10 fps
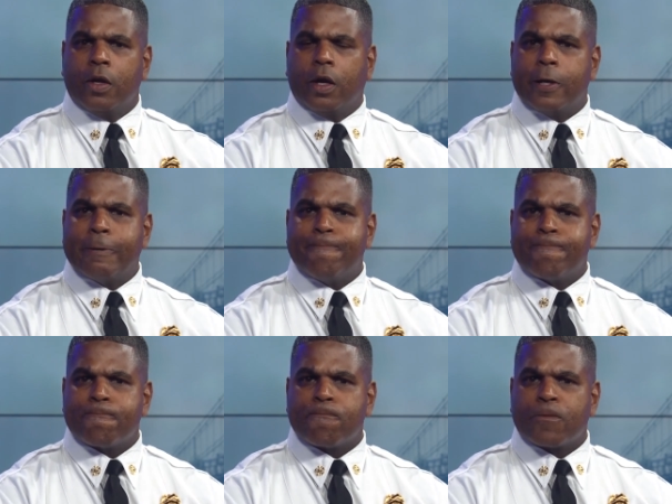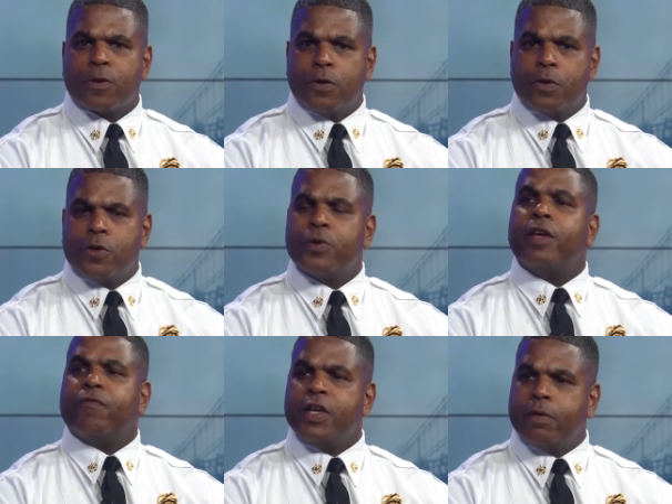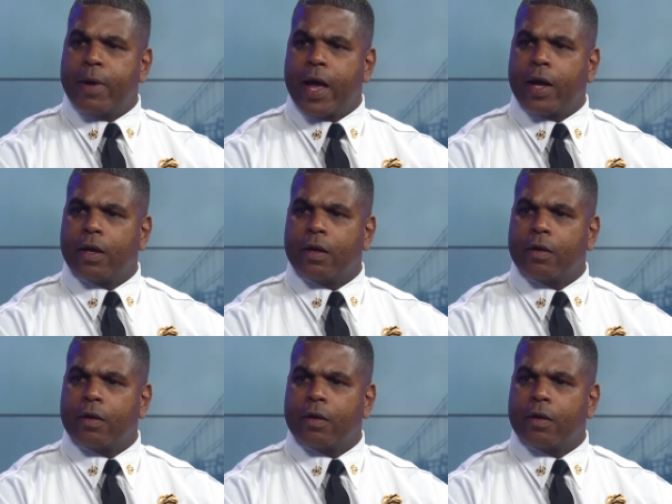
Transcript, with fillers: um, you, you get feedback.